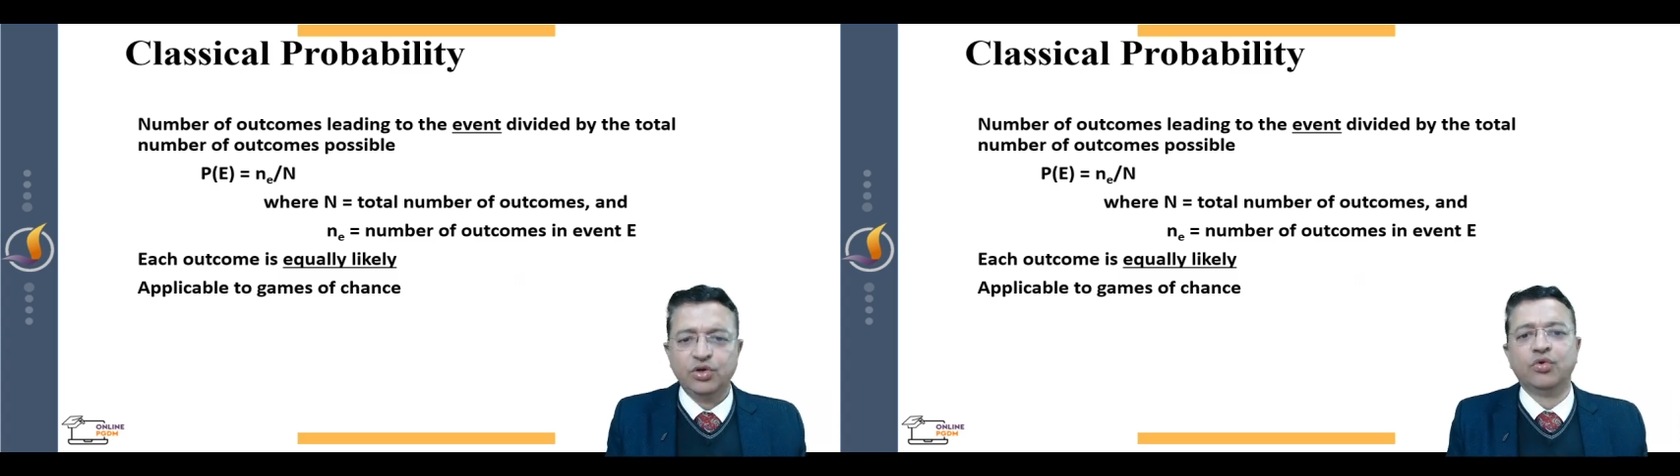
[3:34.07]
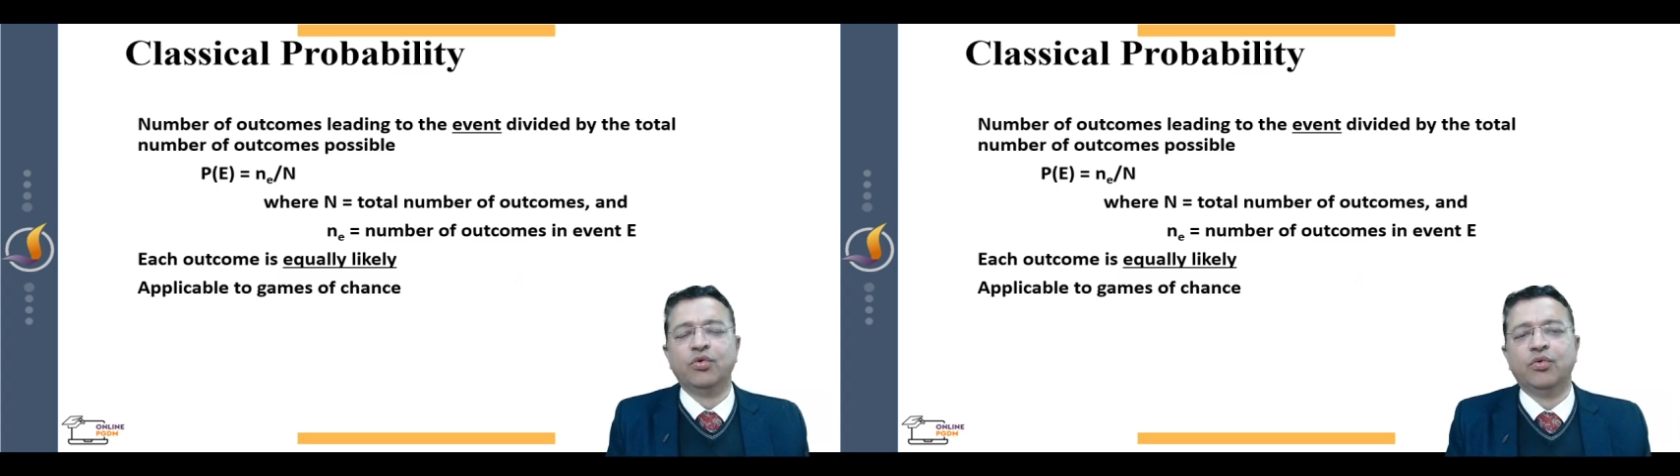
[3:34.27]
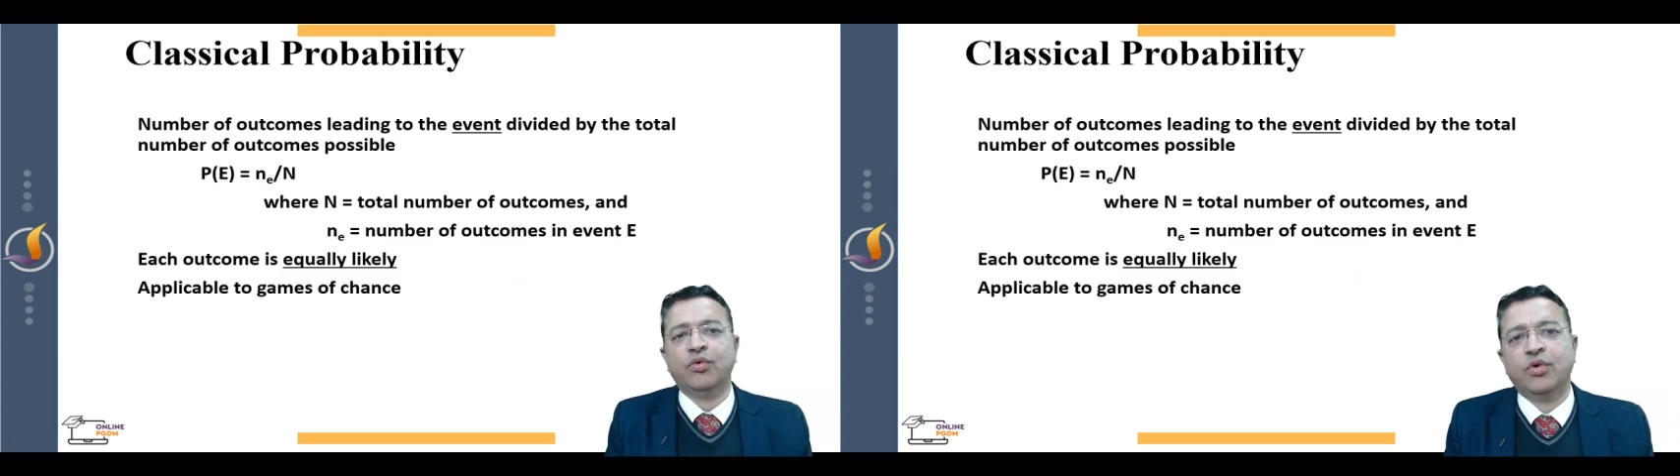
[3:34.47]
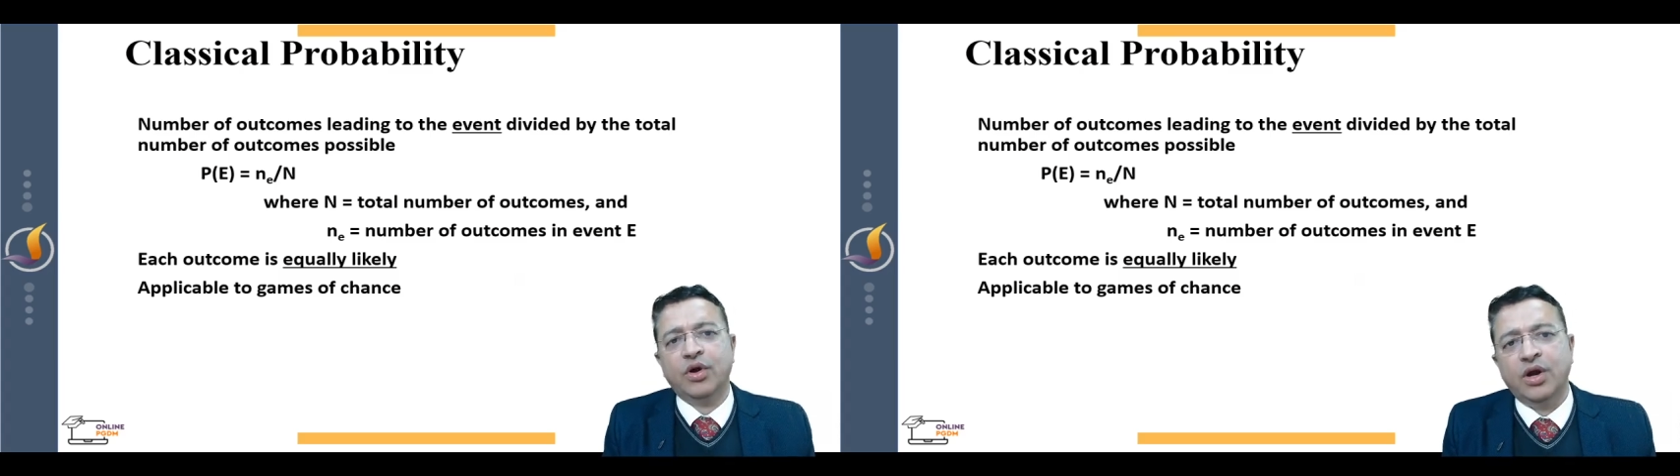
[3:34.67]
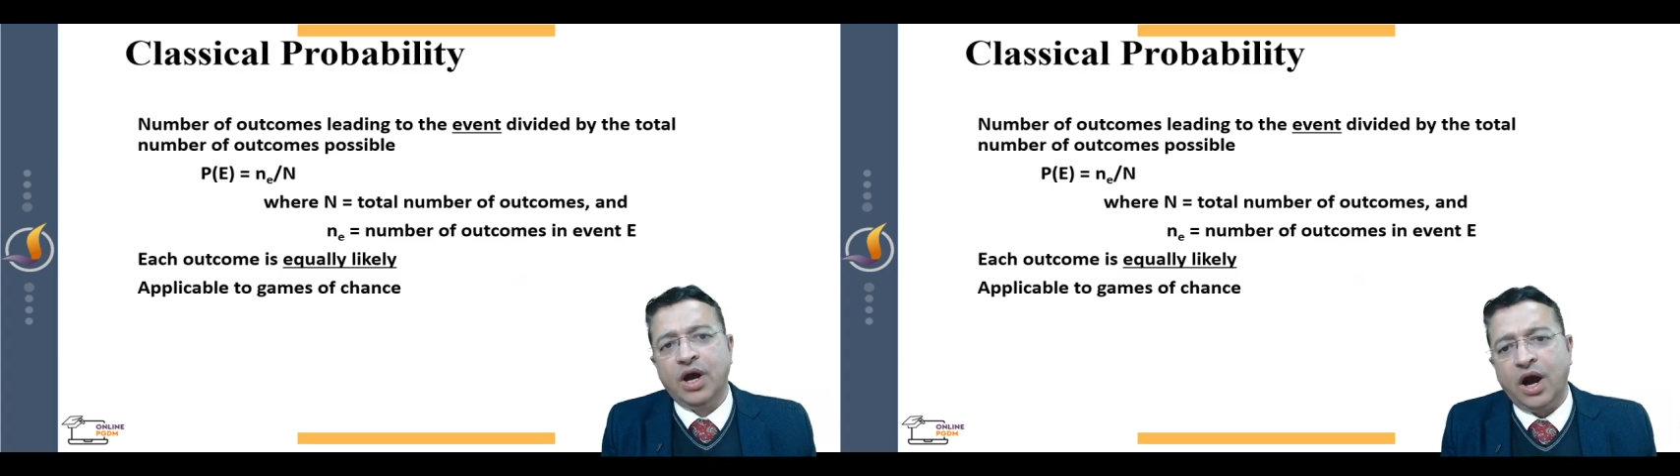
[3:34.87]
two
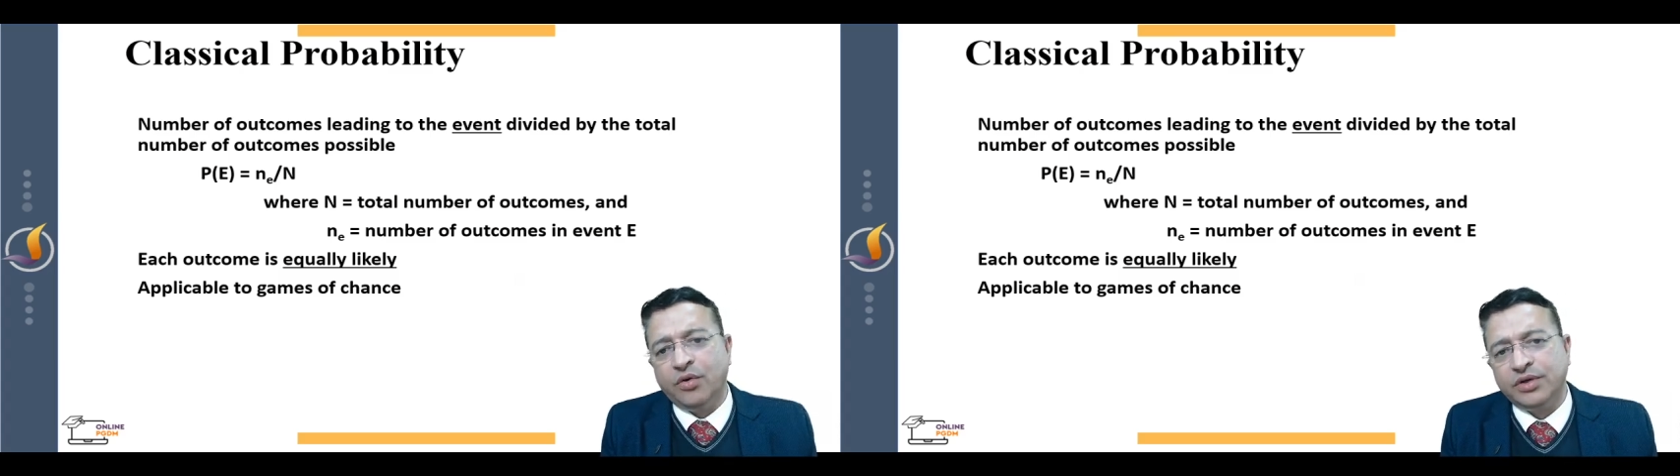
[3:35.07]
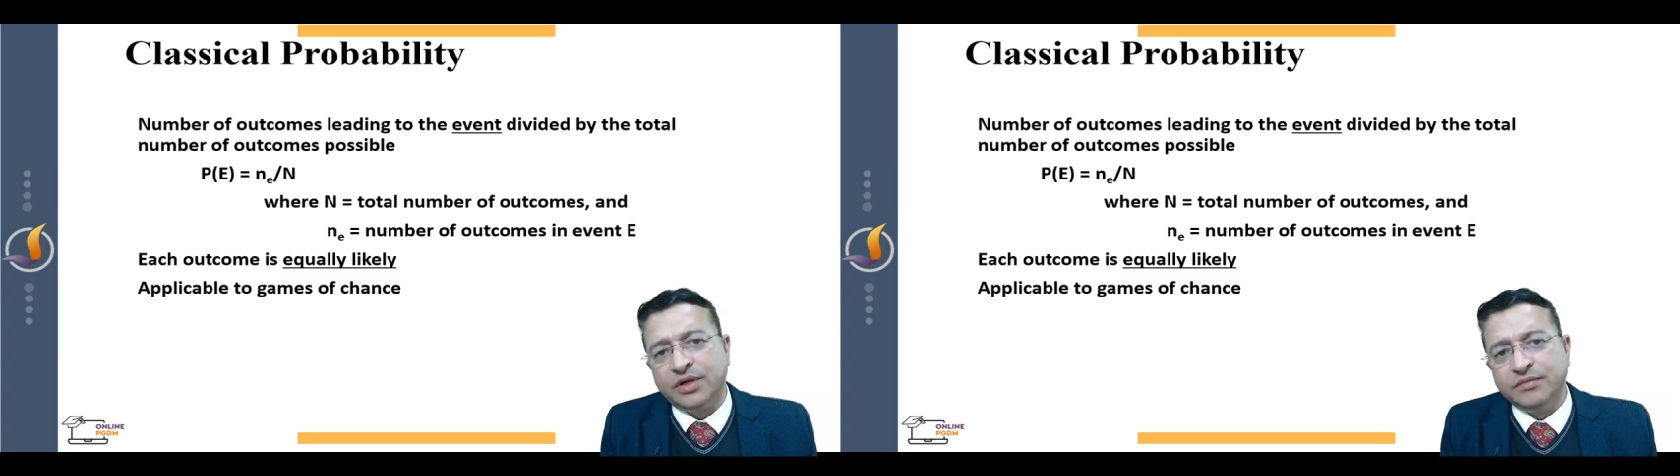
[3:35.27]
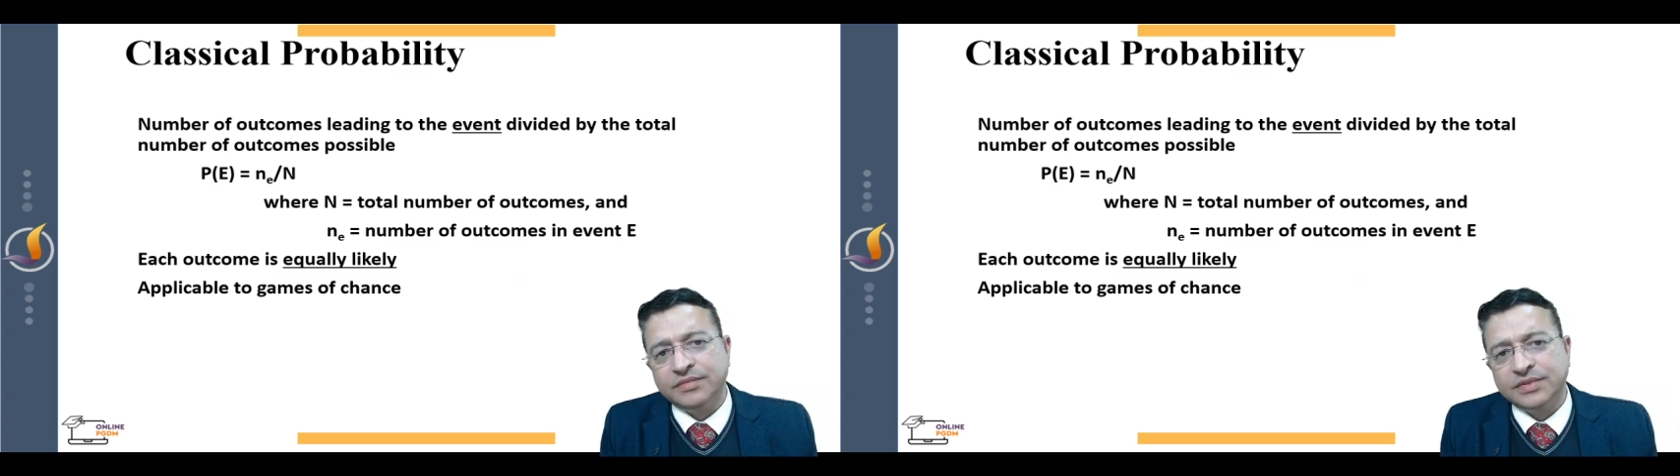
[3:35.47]
outcomes.